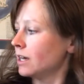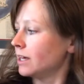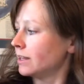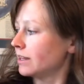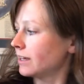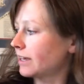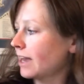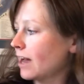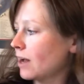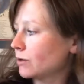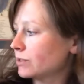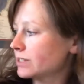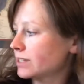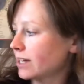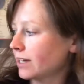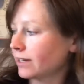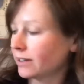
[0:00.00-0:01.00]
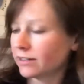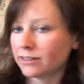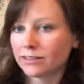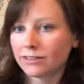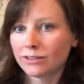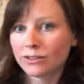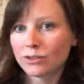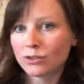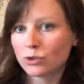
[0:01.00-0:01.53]
The cow sang,
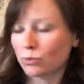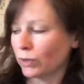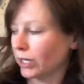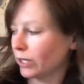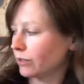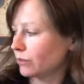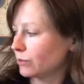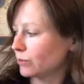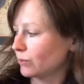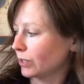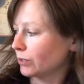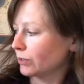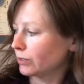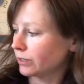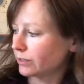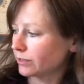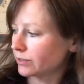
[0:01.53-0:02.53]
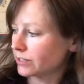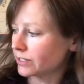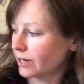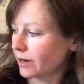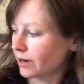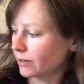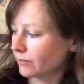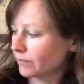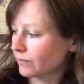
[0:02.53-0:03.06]
"Twinkle, twinkle, little
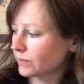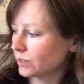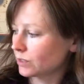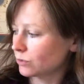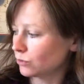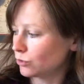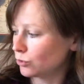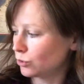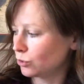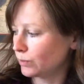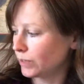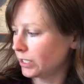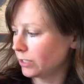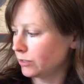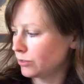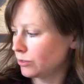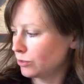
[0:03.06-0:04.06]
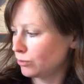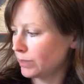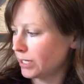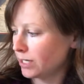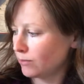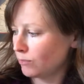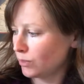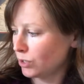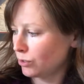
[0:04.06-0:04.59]
star. Dooby
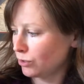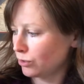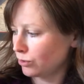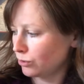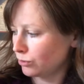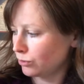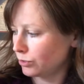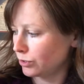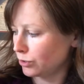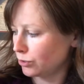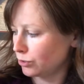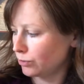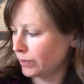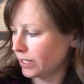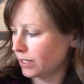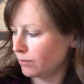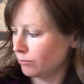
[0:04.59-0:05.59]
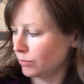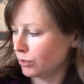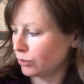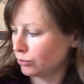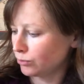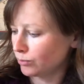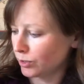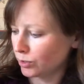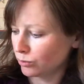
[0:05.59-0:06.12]
Dooby Moo, Dooby Moo,
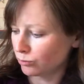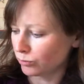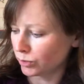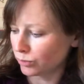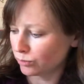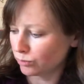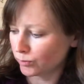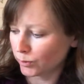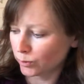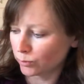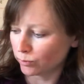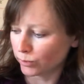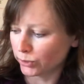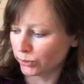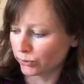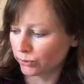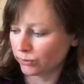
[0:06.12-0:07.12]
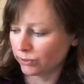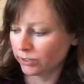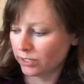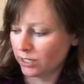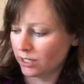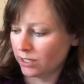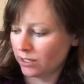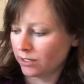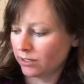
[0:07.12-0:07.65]
moo, moo, moo, moo."
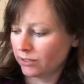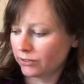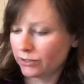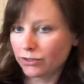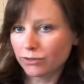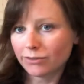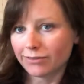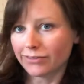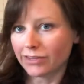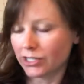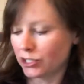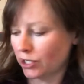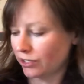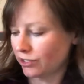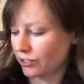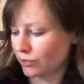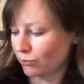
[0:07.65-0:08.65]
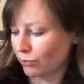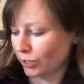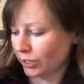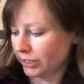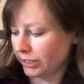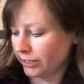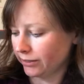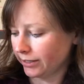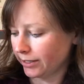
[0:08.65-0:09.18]
Two of the judges were
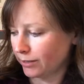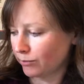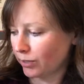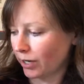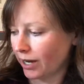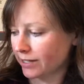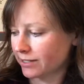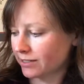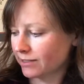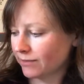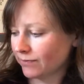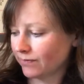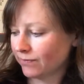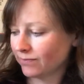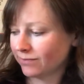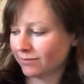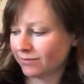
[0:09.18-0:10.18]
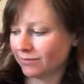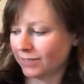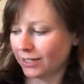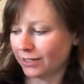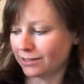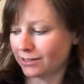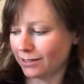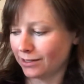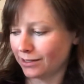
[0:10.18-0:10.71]
clearly impressed. You
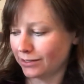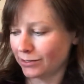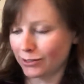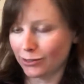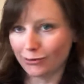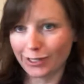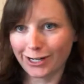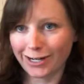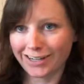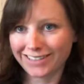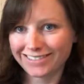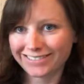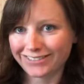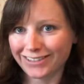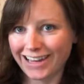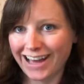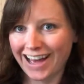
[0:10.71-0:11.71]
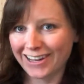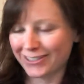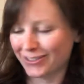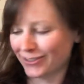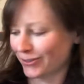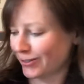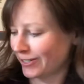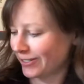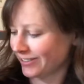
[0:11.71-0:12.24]
can see these two here with the high
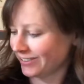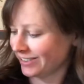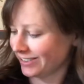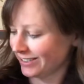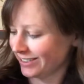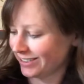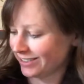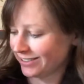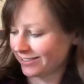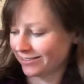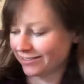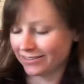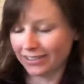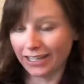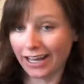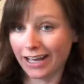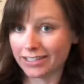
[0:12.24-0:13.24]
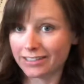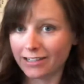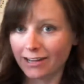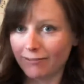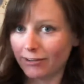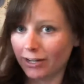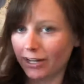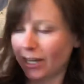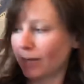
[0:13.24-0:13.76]
score. The cat's not
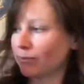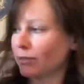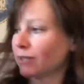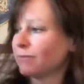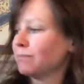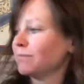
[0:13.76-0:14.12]
very happy.